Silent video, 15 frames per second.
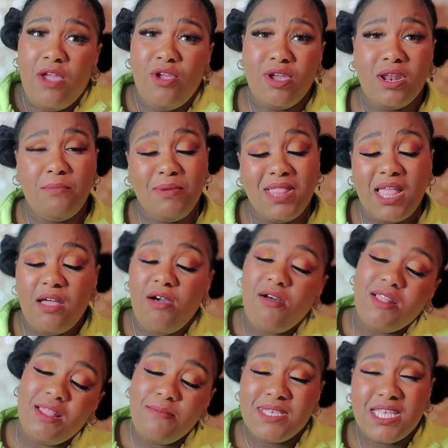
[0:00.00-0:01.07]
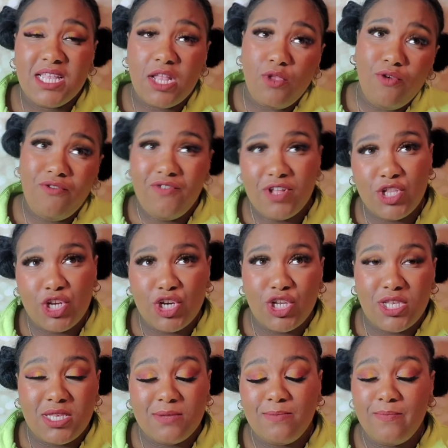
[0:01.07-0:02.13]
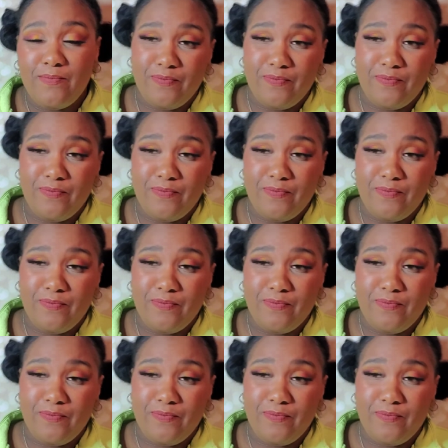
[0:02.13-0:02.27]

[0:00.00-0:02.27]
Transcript: You're gonna be like, oh, let me see the new filters.